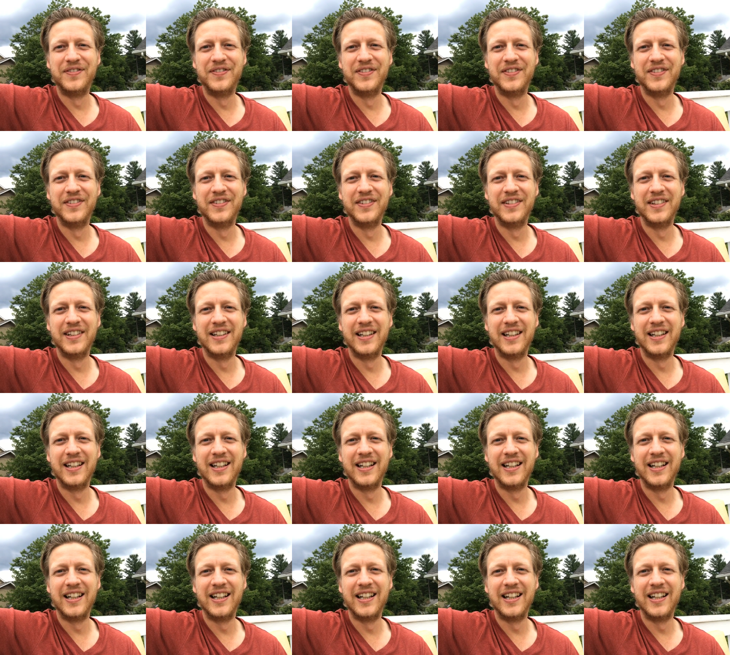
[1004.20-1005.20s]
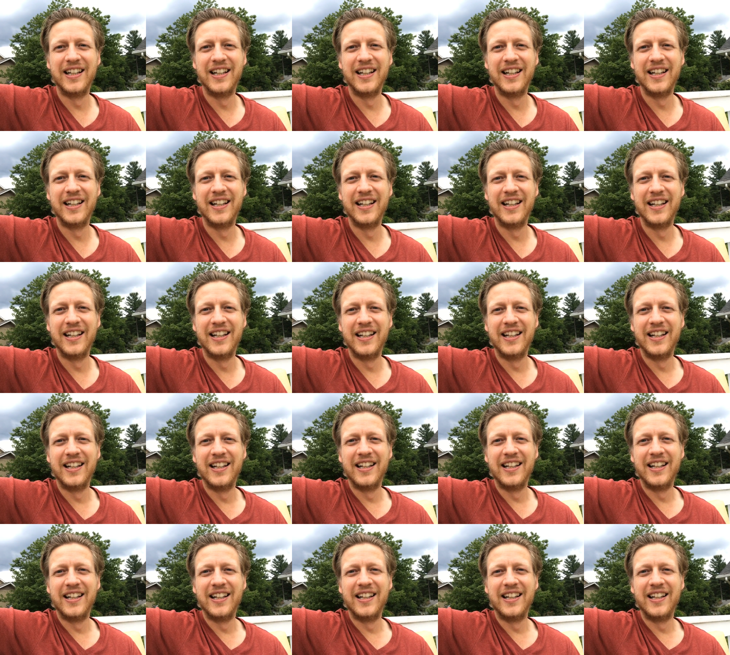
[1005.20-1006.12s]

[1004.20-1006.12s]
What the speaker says: Nothing is said.